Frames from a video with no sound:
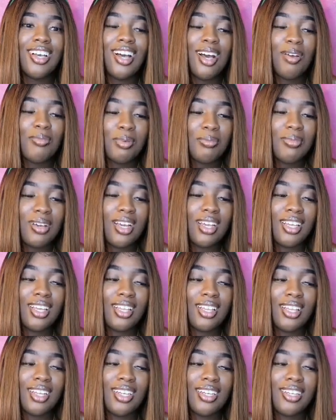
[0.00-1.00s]
I'm in my
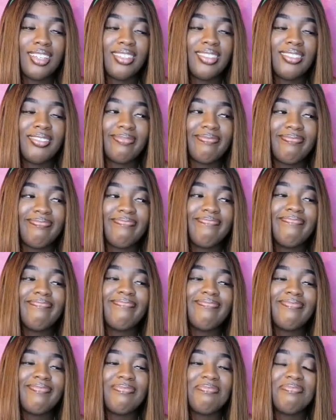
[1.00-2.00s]
head like,
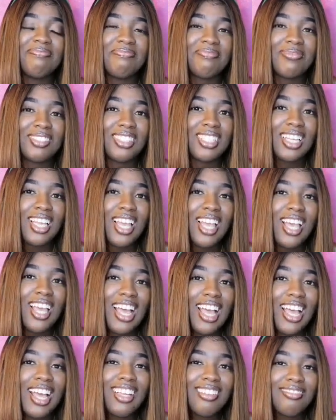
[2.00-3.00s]

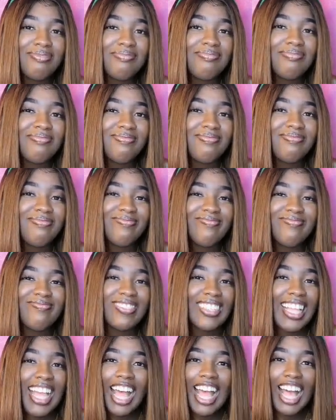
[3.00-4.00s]
yeah,
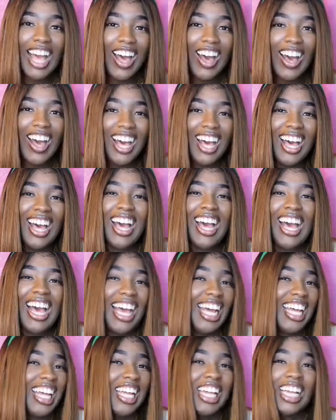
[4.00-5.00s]
no.
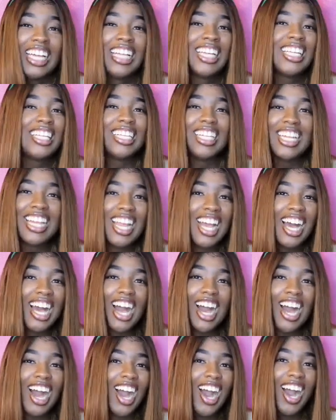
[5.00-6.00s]

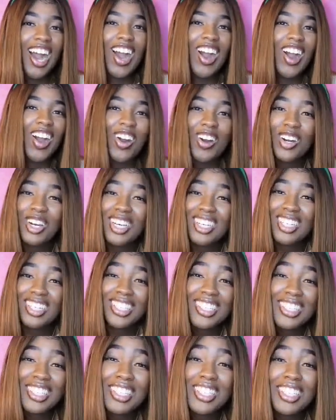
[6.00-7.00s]
No.
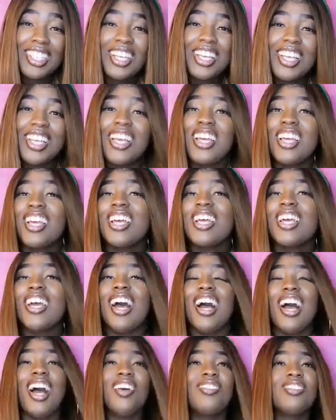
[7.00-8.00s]

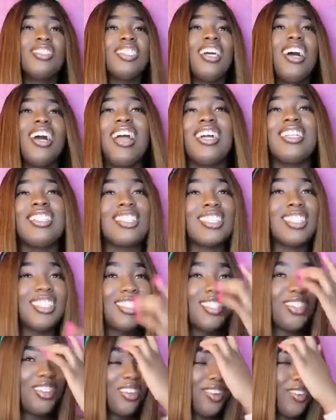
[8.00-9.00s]
I'm sorry, I just
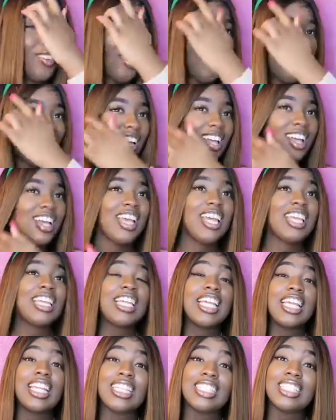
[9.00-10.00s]
couldn't do it. And
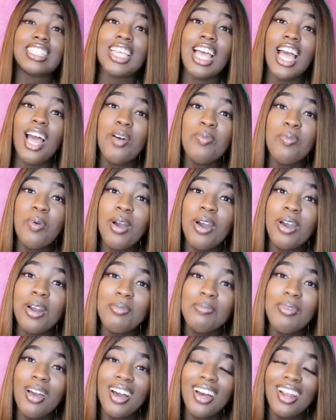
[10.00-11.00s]
then the sad part
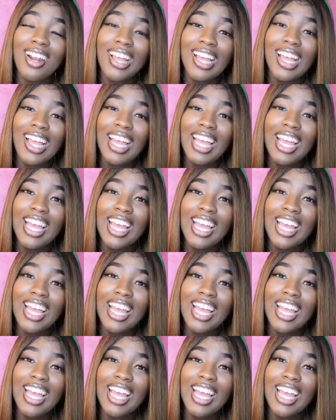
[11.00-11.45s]
about it,